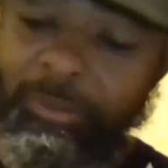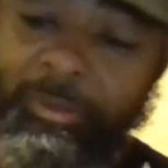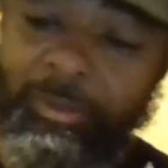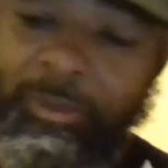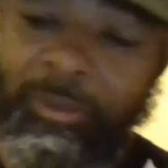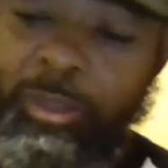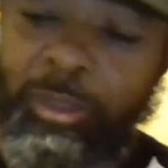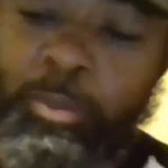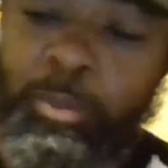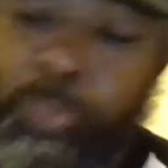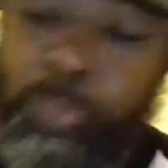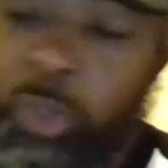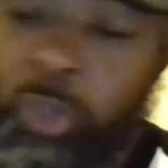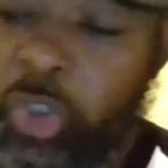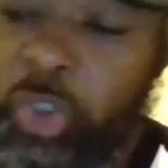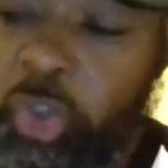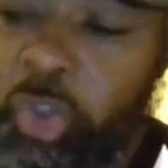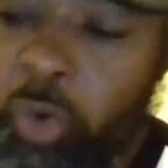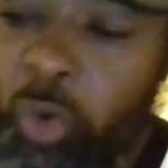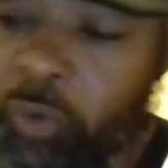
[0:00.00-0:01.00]
the
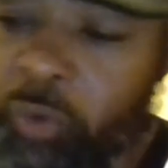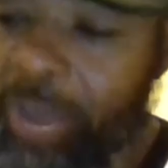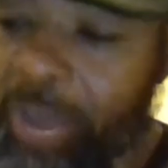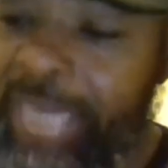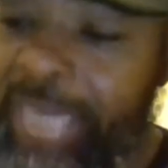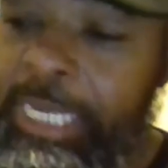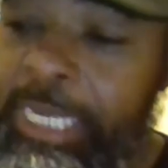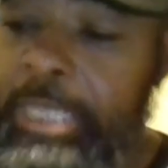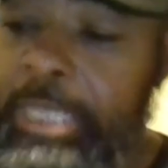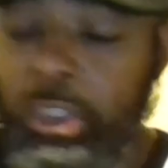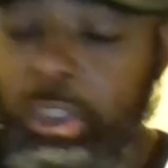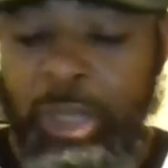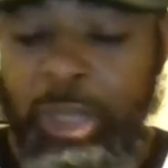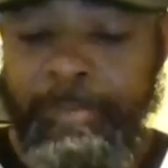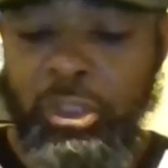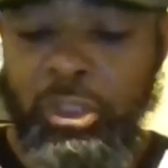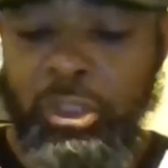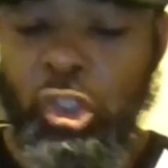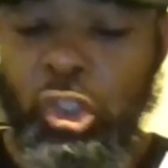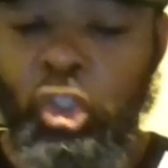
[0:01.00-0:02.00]
pushover. I didn't
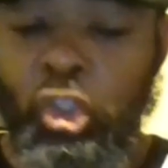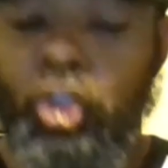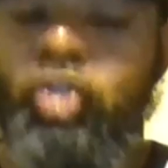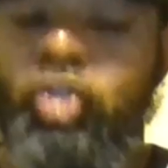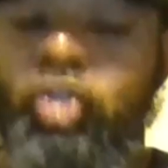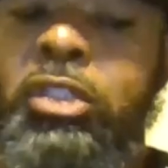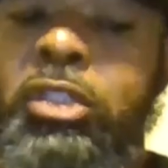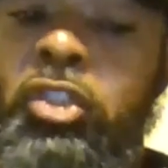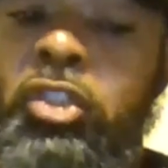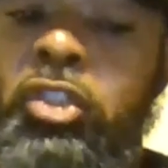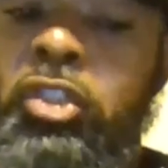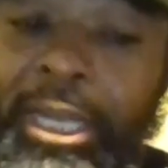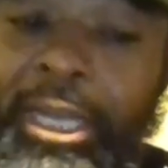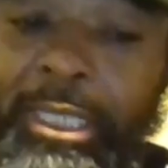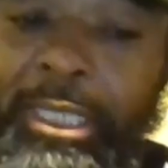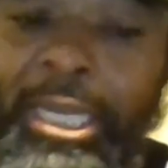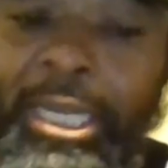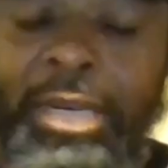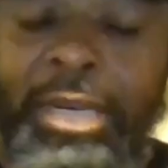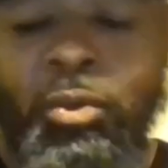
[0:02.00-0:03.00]
jump into the streets right
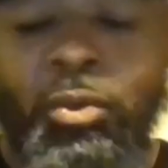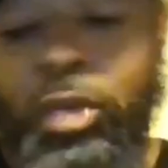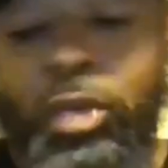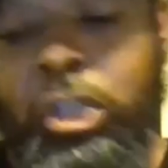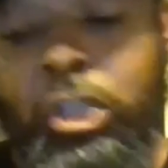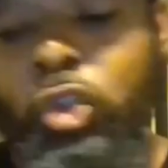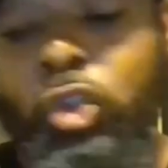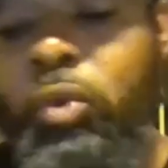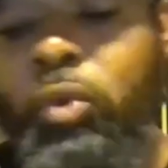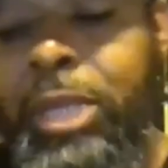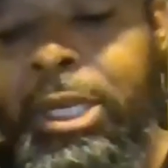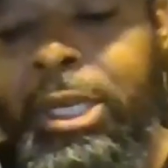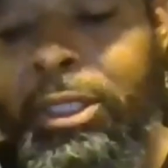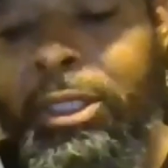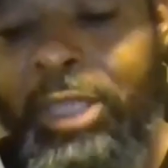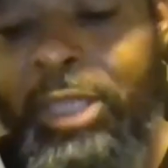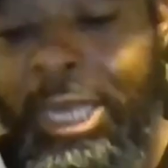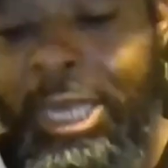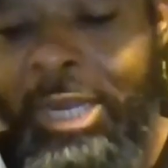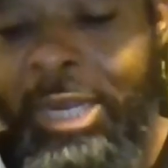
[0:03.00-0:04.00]
then. It went 2
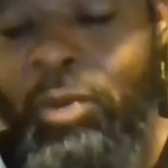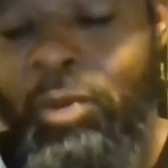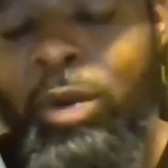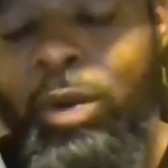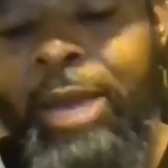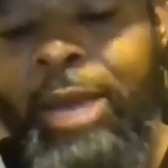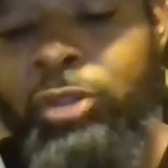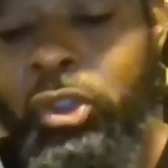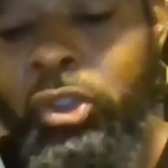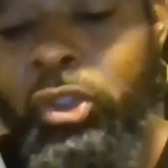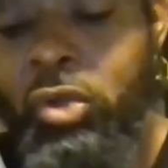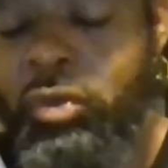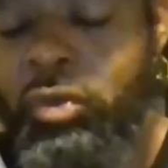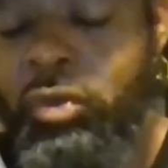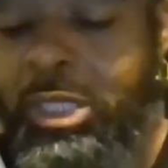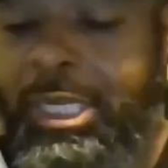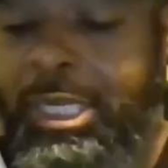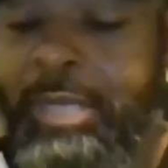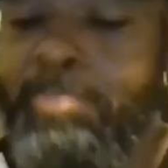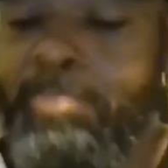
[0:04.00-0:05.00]
years later when I was
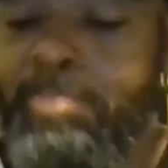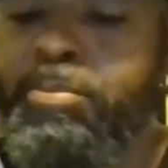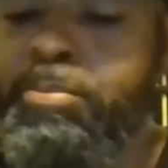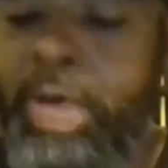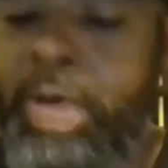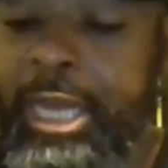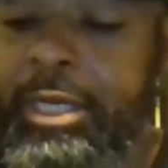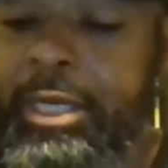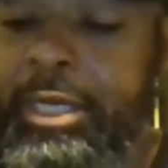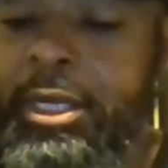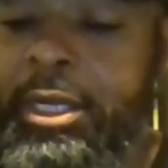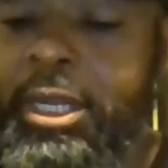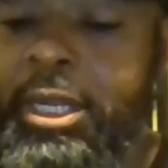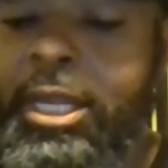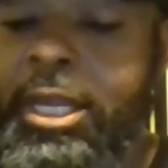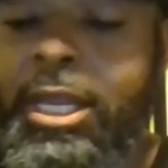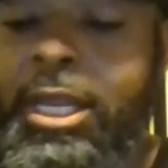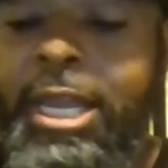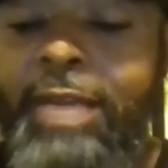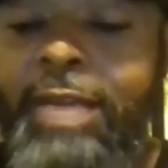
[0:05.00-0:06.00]
13. But
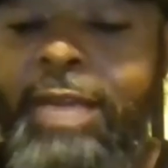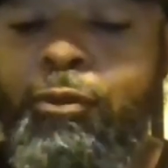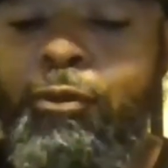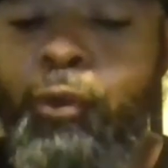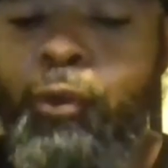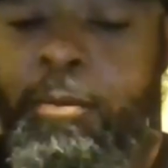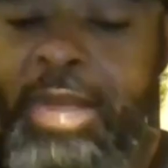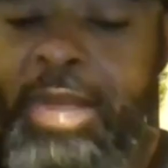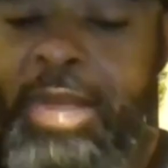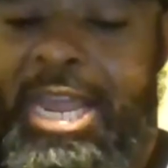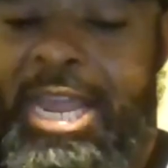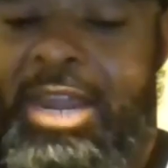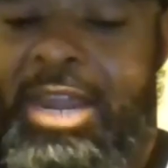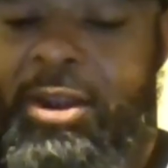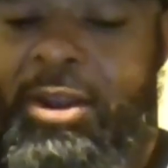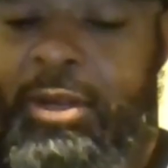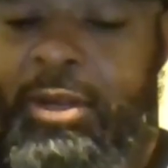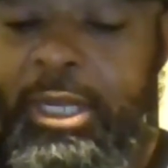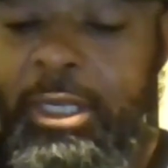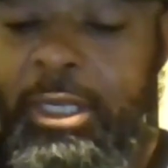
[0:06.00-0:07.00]
from
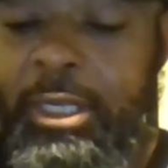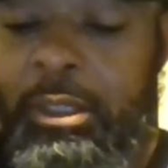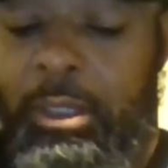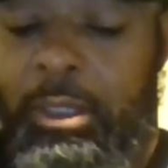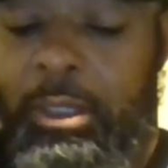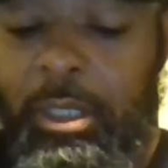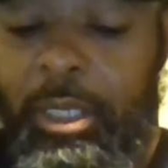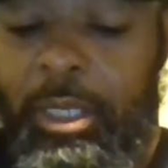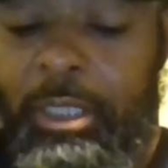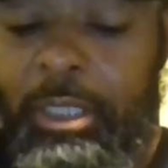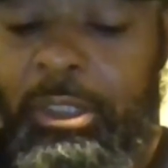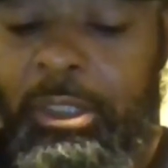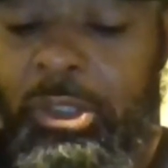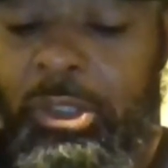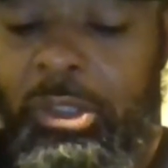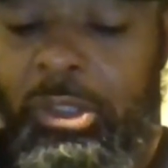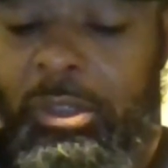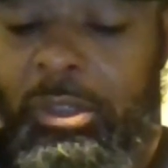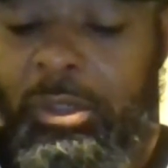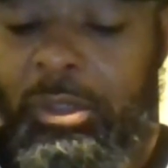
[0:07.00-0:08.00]
there, it
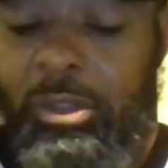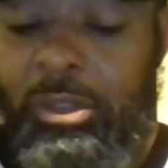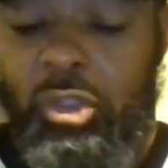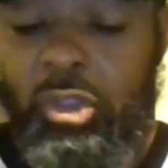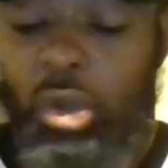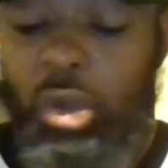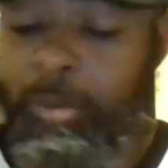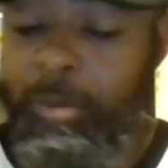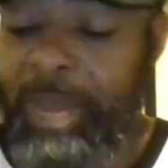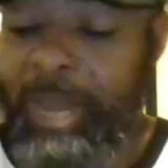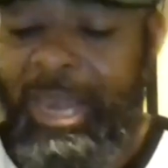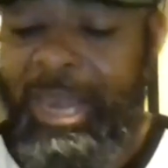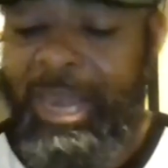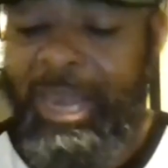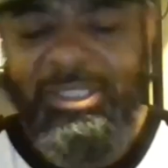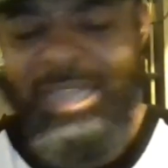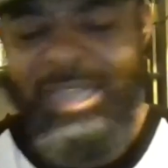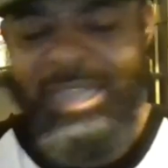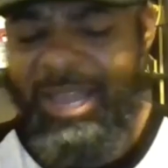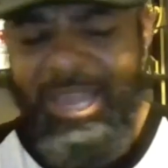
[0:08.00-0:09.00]
just turned my life,
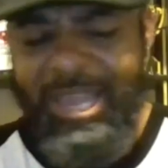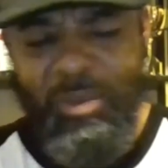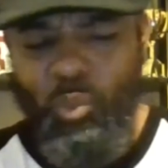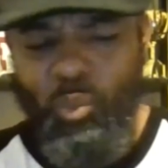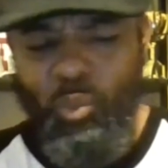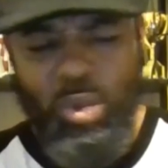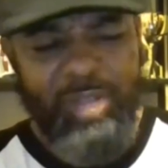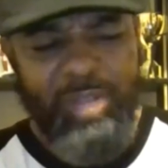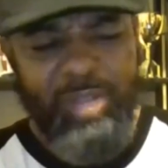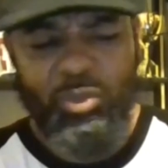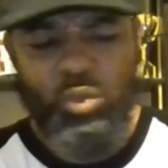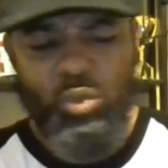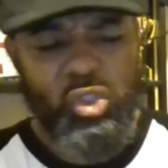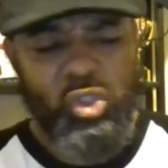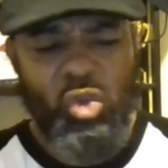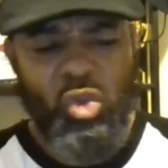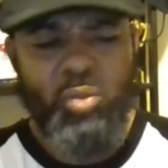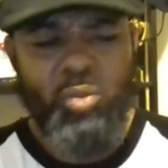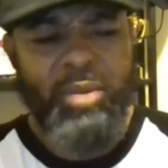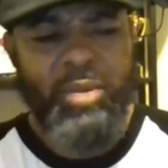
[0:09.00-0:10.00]
because I had went through
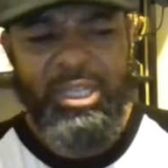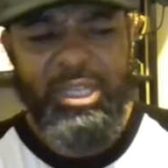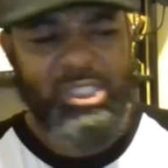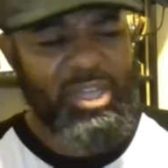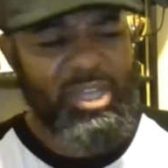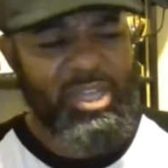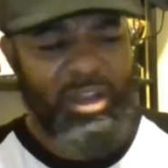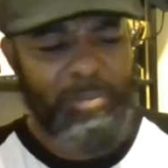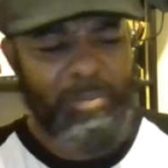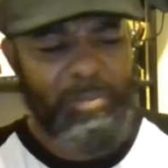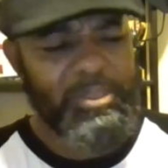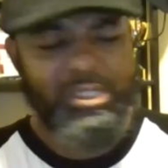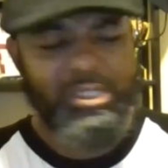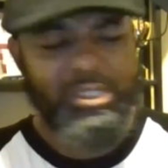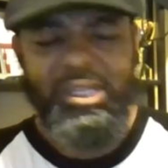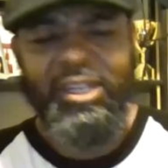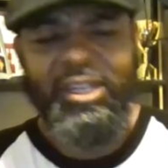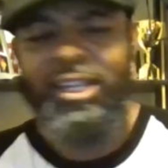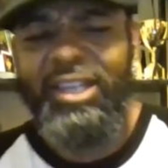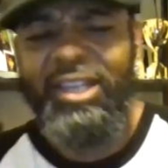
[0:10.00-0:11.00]
so much up
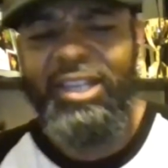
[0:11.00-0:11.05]
until